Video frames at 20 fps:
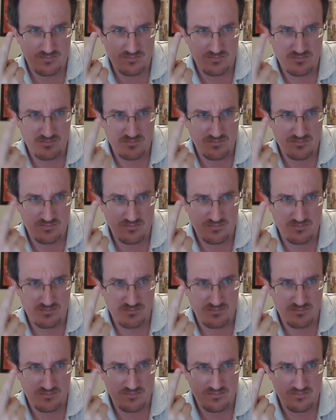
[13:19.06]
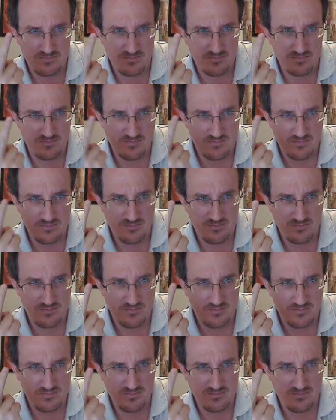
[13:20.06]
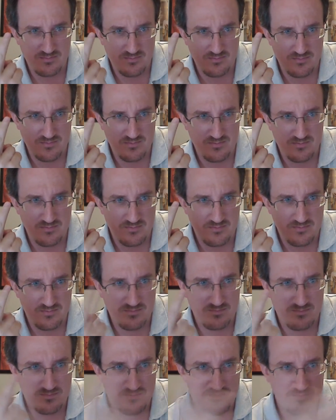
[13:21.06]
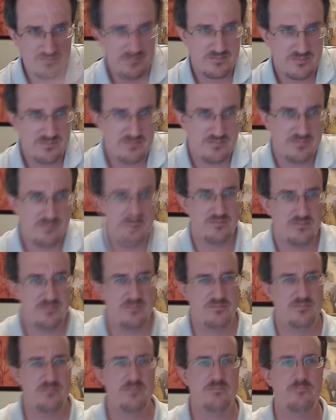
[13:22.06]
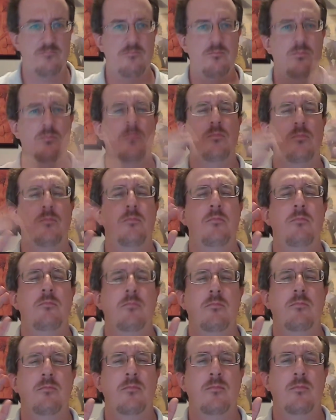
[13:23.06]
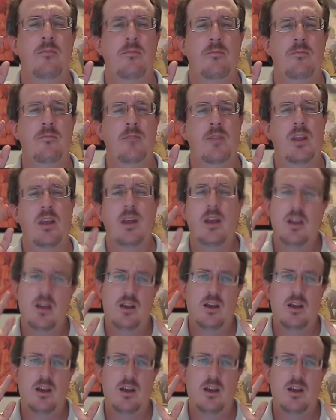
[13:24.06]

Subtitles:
No one is speaking in this clip.